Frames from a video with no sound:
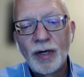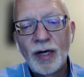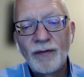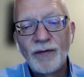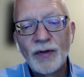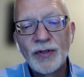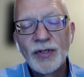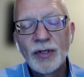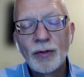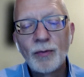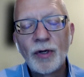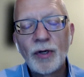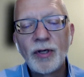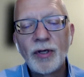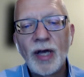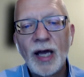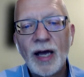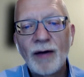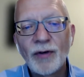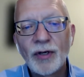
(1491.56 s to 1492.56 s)
obviously when
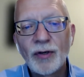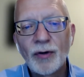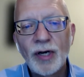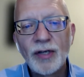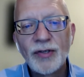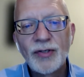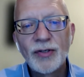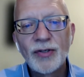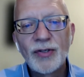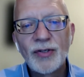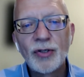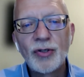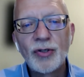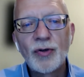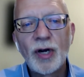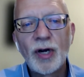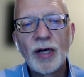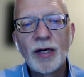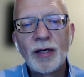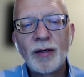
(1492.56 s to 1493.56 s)
you have a crisis, to
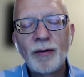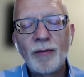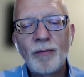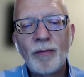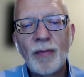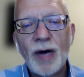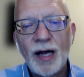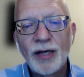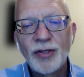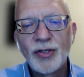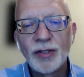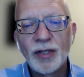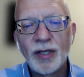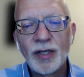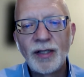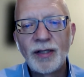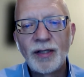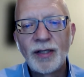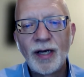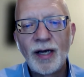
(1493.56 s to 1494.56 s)
try to
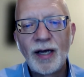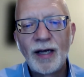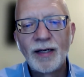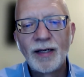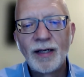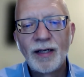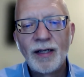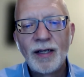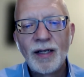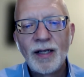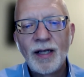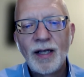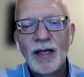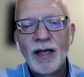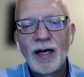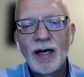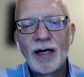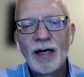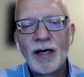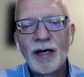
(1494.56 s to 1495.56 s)
modulate that,
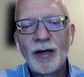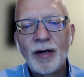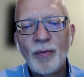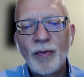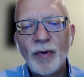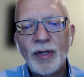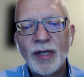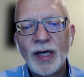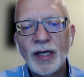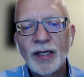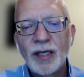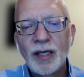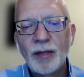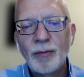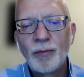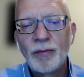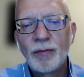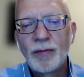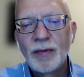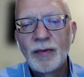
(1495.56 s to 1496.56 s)
and that
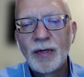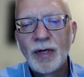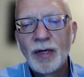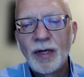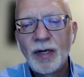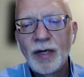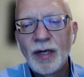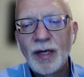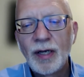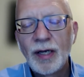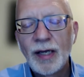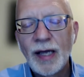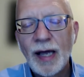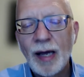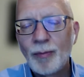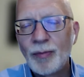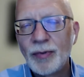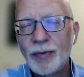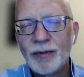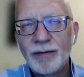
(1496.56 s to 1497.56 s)
can
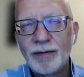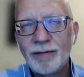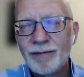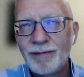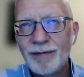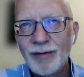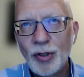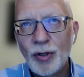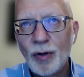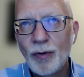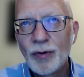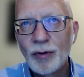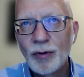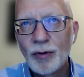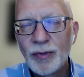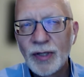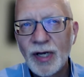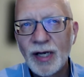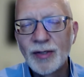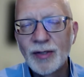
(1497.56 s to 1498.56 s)
happen,
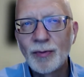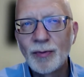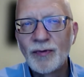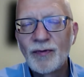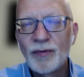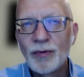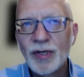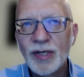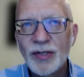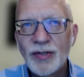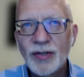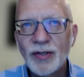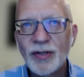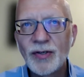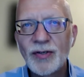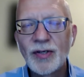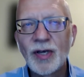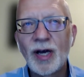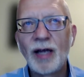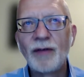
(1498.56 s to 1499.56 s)
through
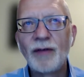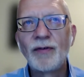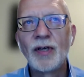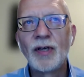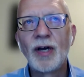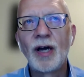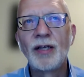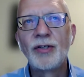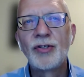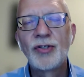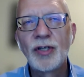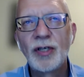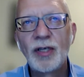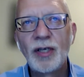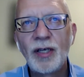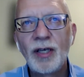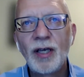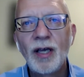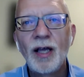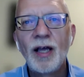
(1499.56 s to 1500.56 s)
plasmapheresis,
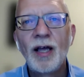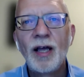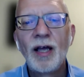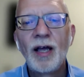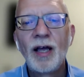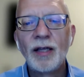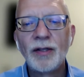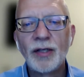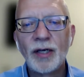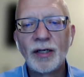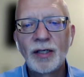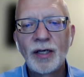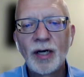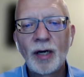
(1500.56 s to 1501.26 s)
IVIG, and then